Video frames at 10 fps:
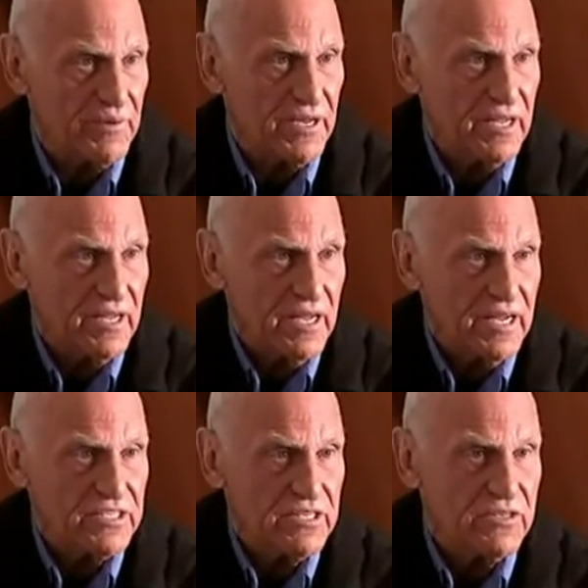But
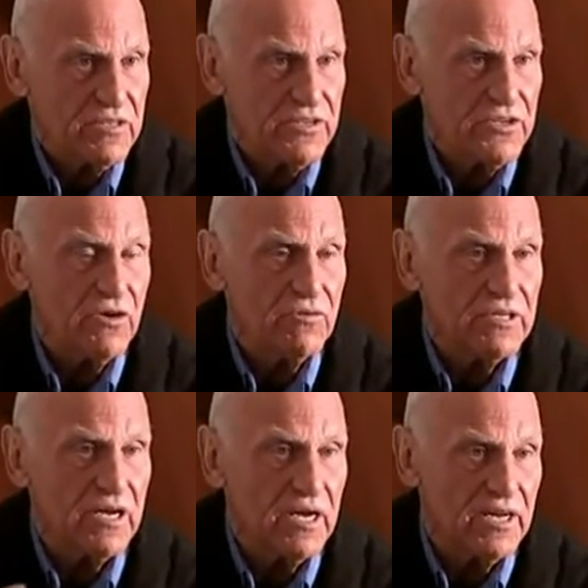you don't
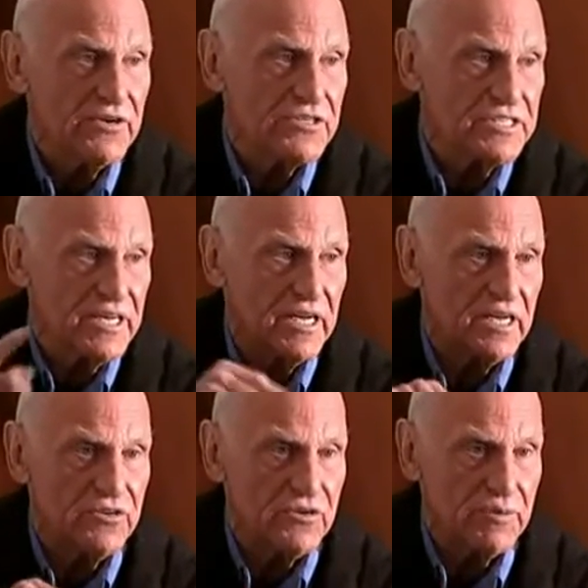
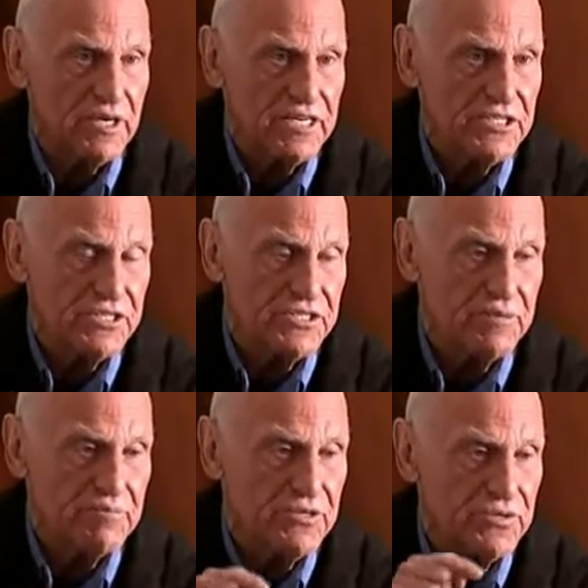understand your
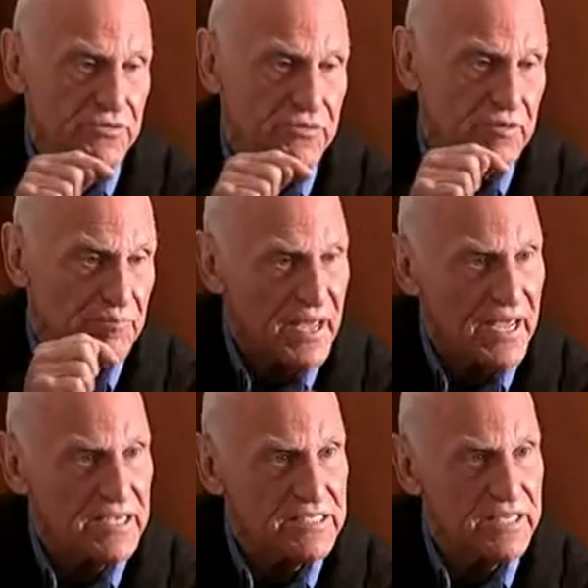relationship to the
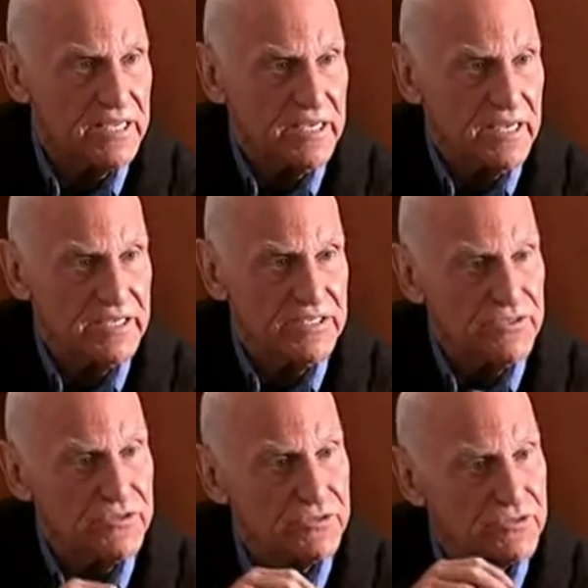past
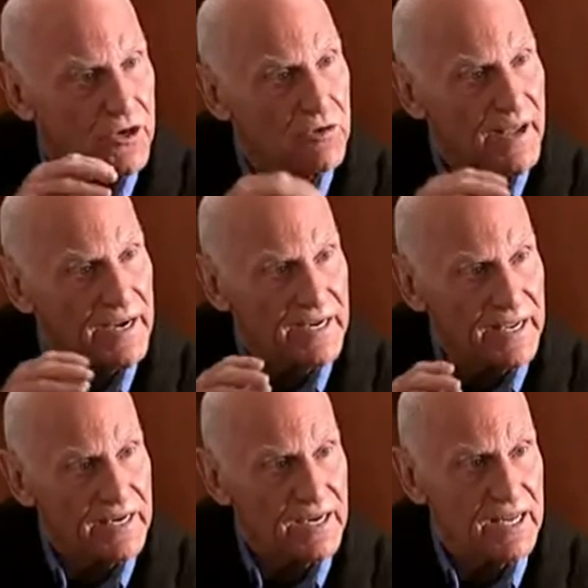until you go back and
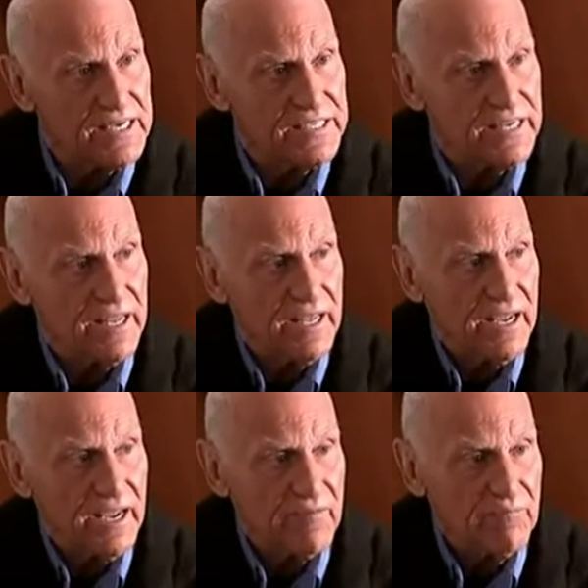analyze it.
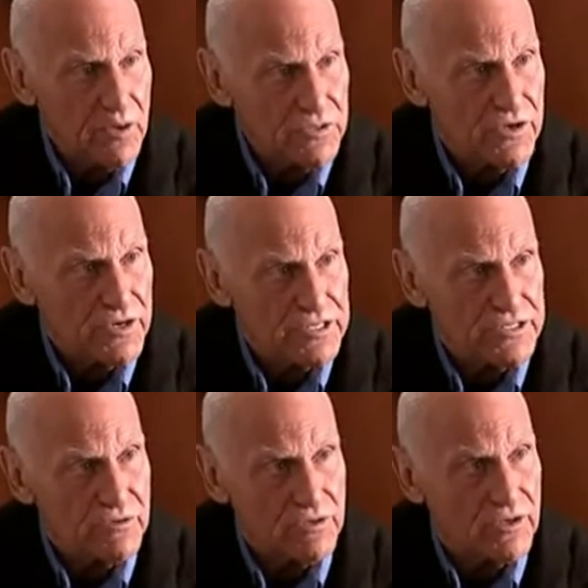And most artists
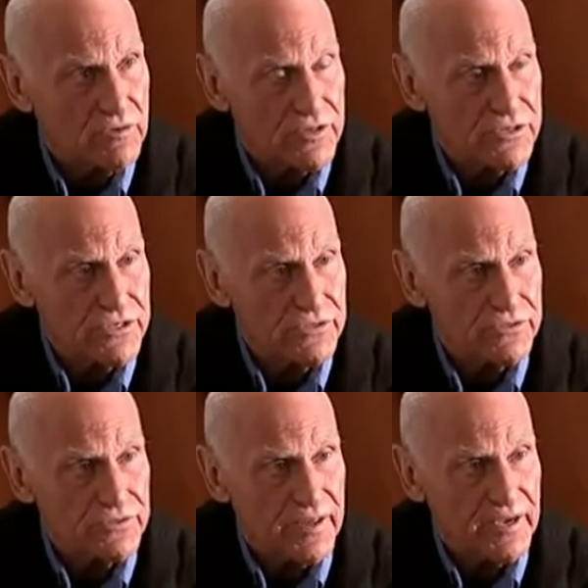don't look over their
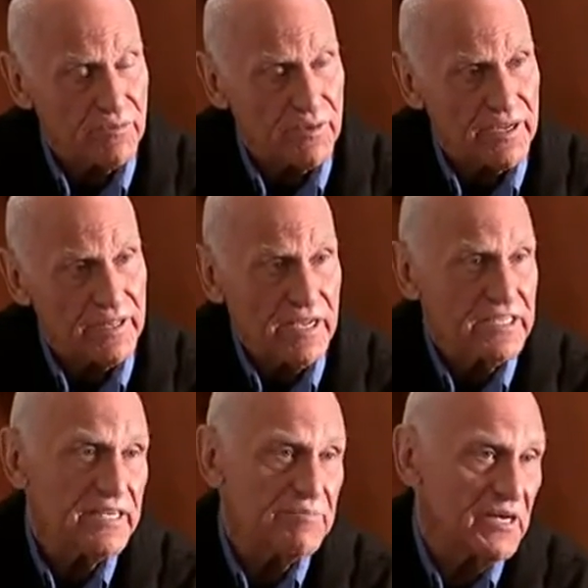shoulder in that way.
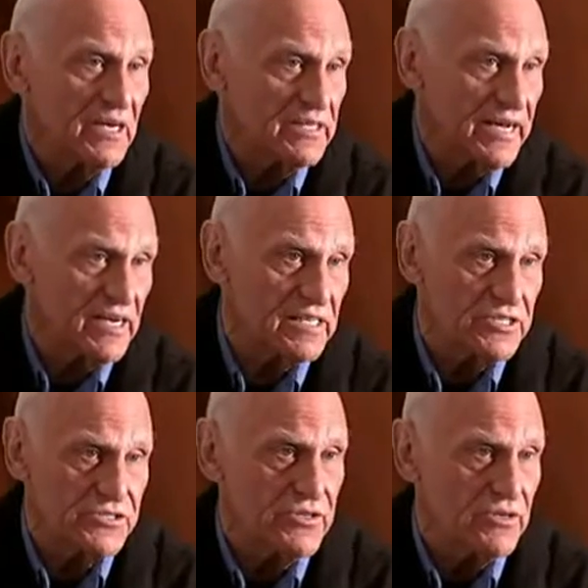It's like being an
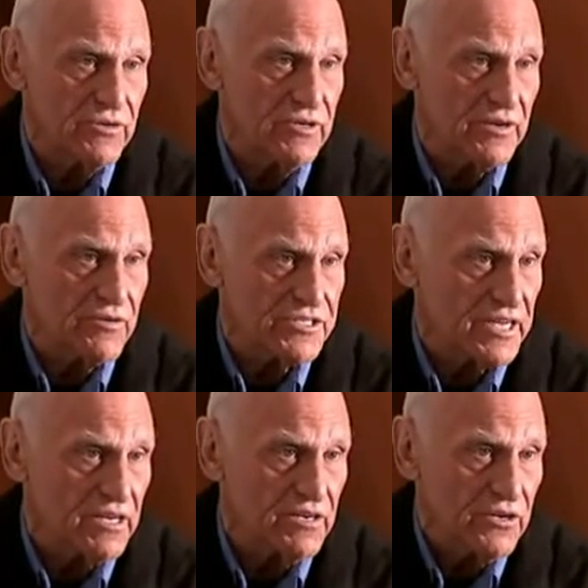analysis. You don't
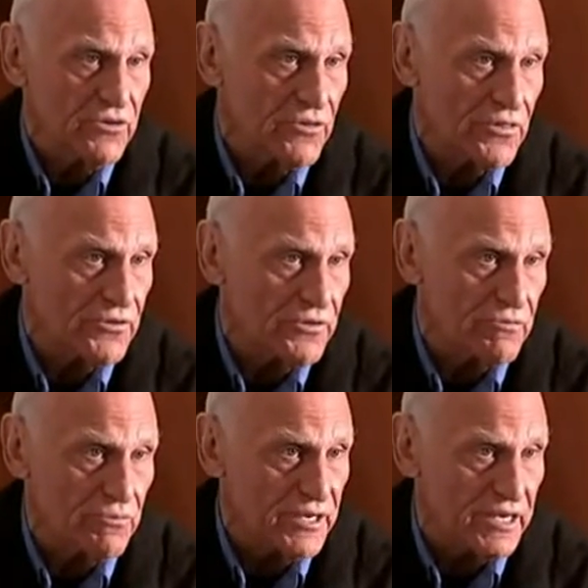understand your third
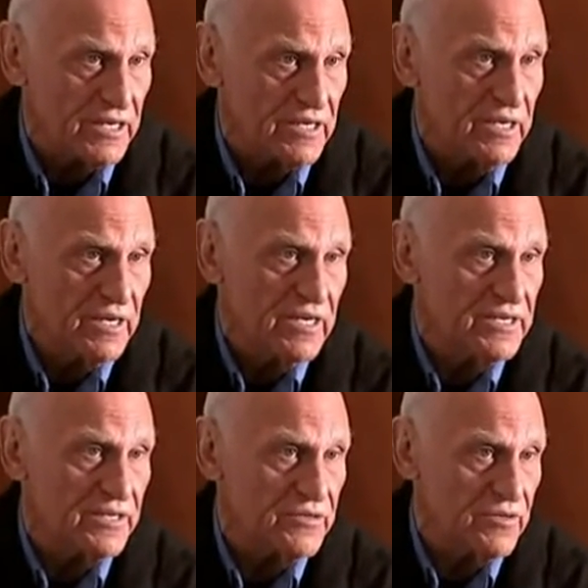reading
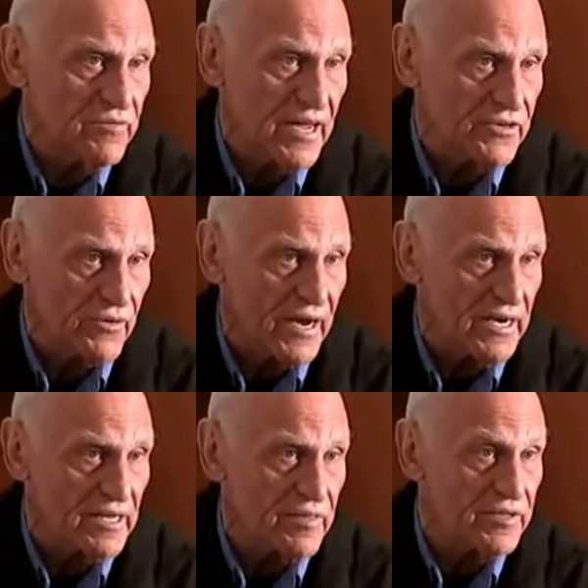until you've had your
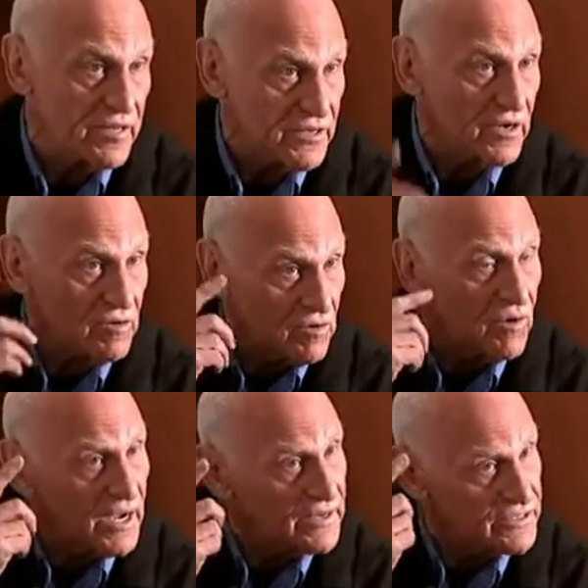80th, and then you go, oh,
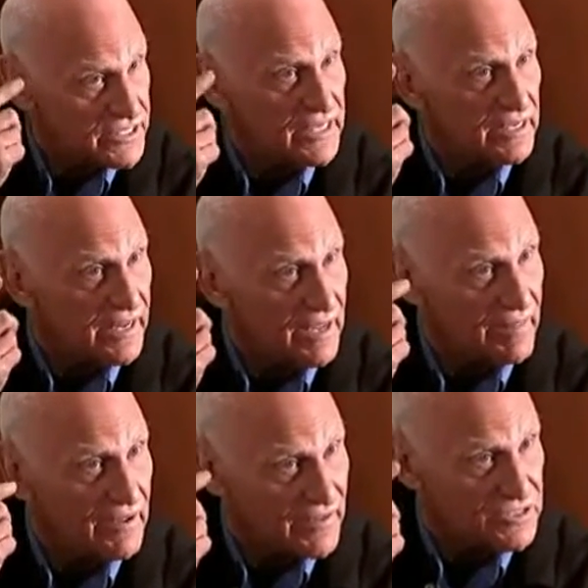I understand
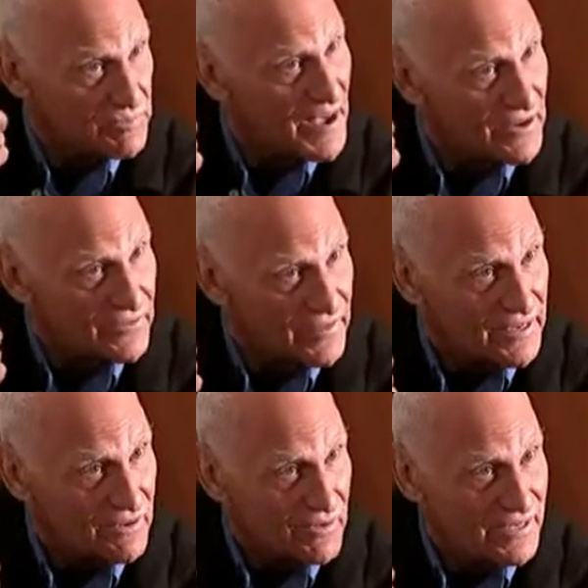that. There's a pattern
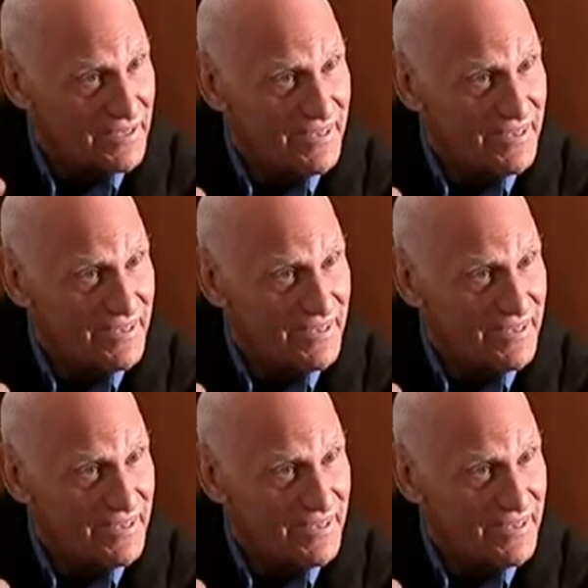there, right?